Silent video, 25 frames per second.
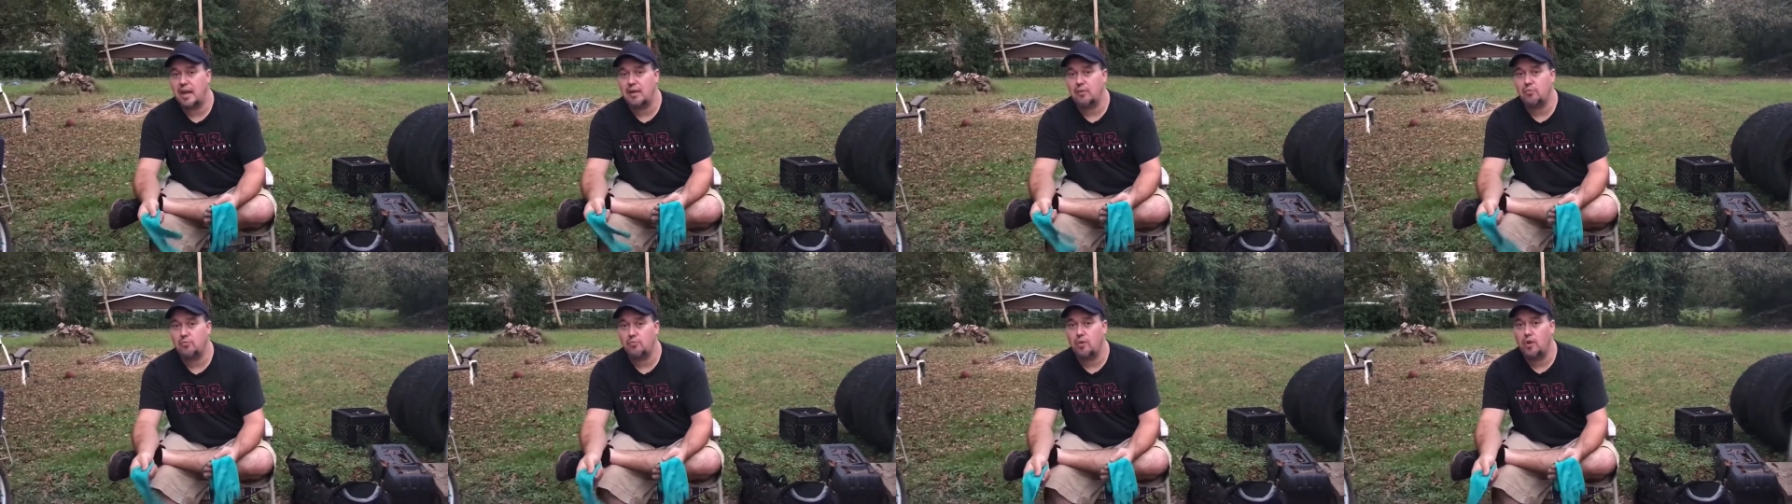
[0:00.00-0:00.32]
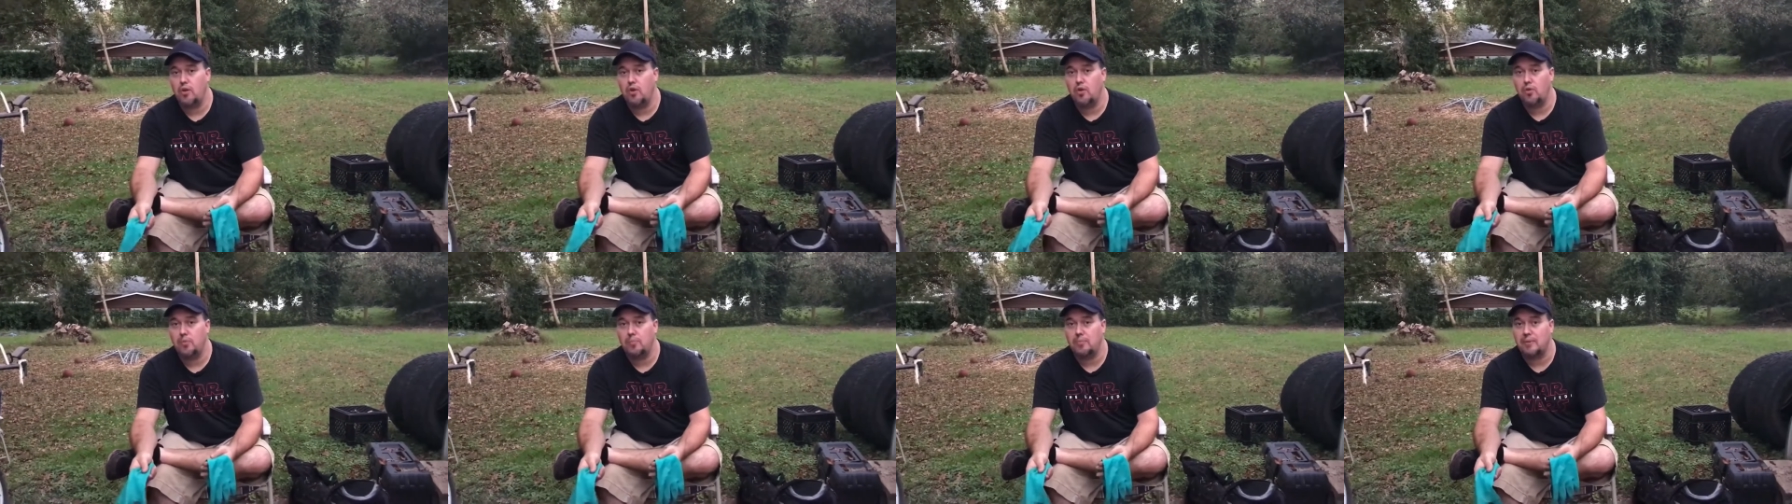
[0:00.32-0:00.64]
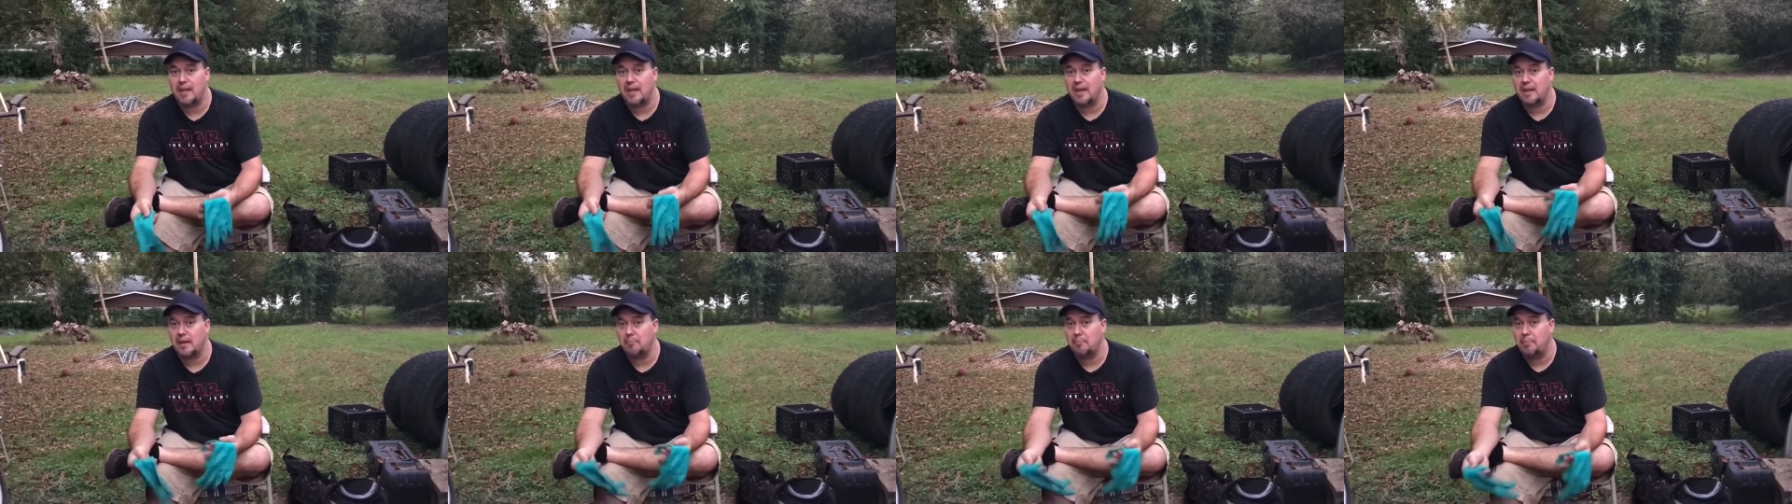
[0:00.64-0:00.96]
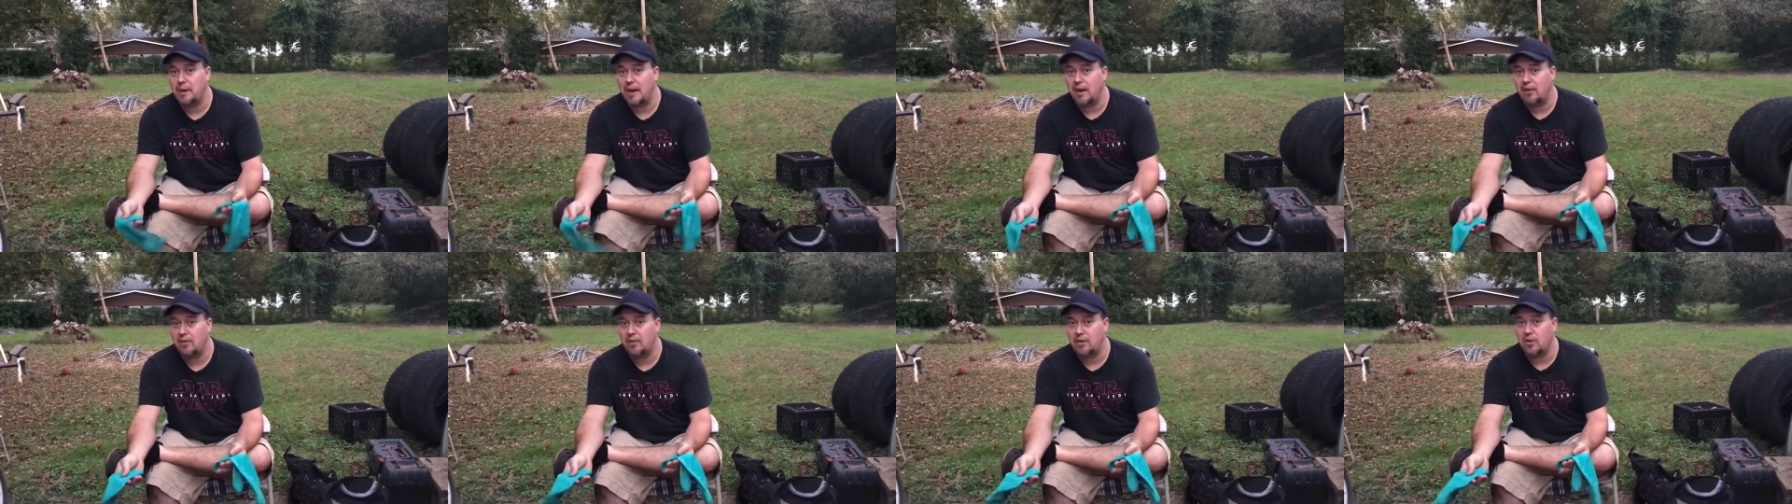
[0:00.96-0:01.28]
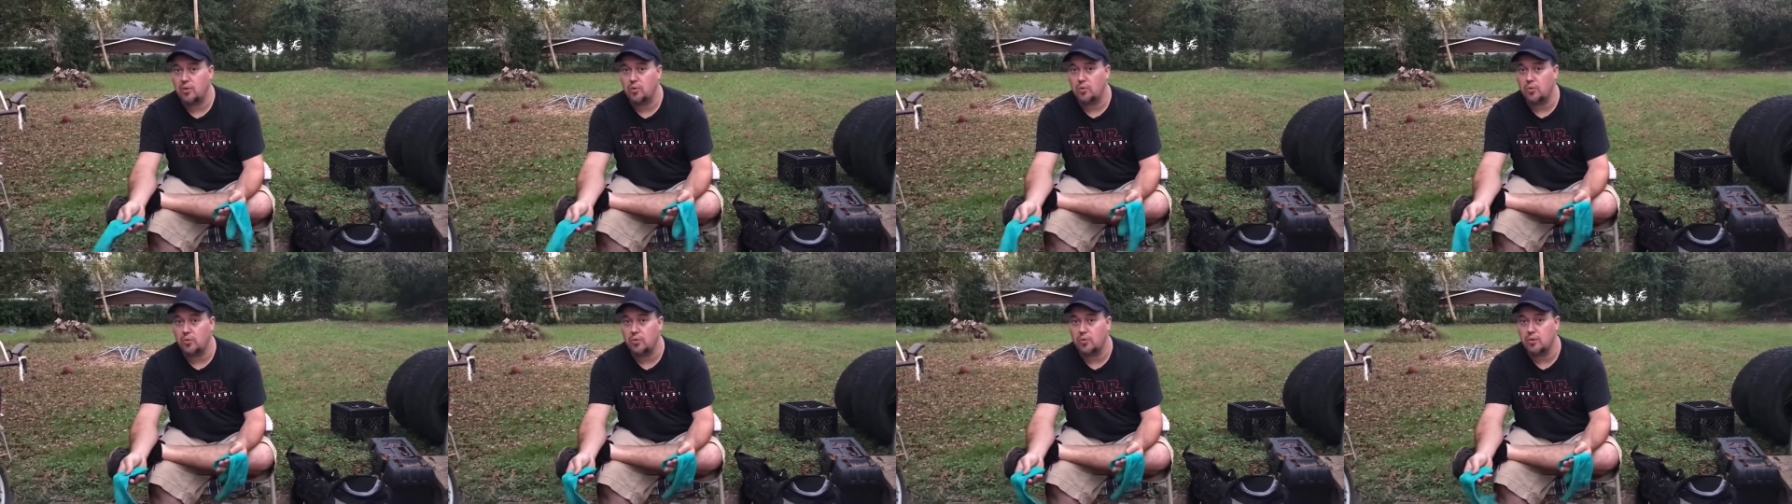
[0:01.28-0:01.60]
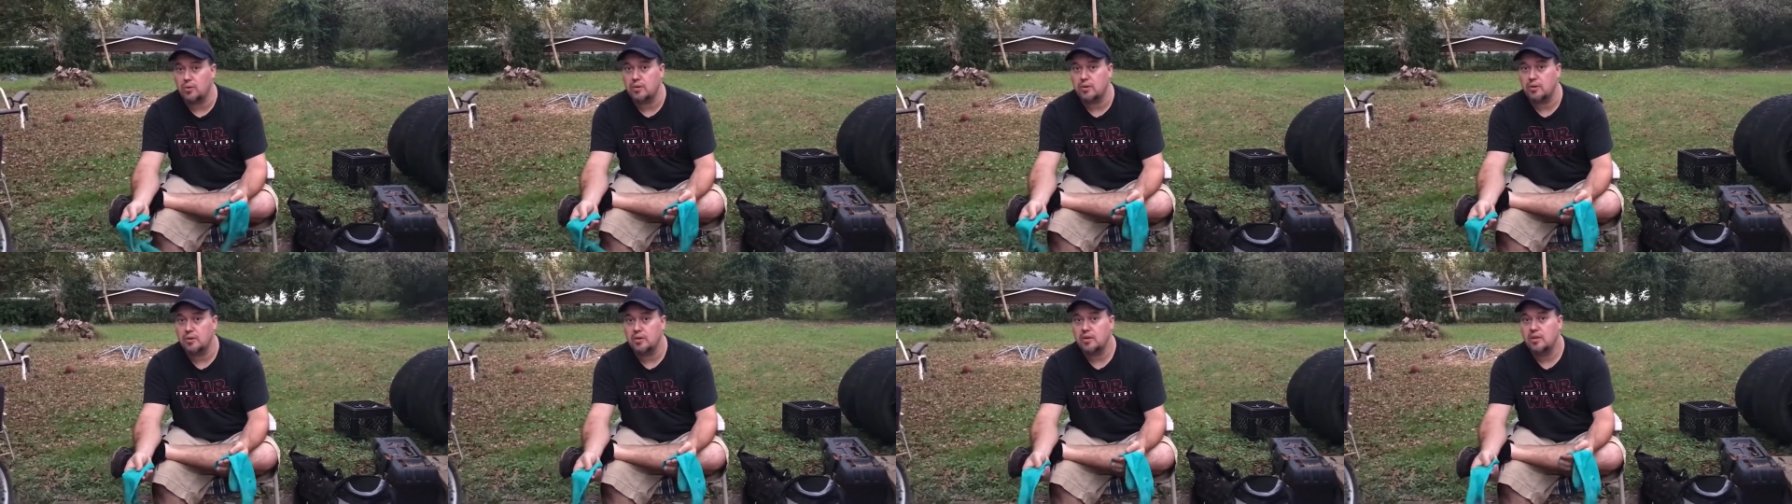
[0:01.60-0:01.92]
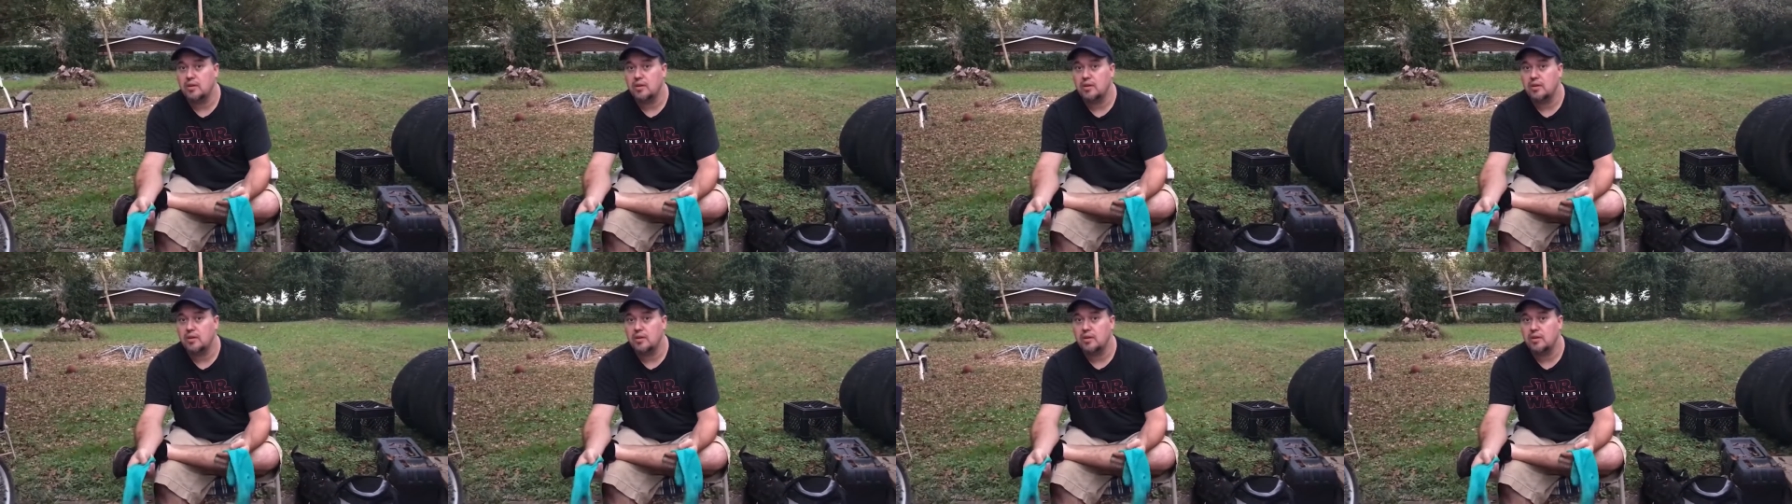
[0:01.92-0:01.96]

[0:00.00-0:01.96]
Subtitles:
a rope like a paracord